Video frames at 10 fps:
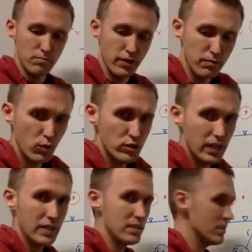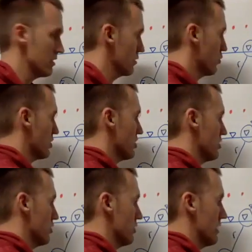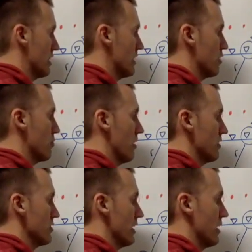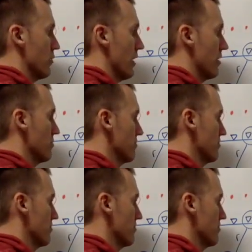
in most cases, we're just using linear models anyway,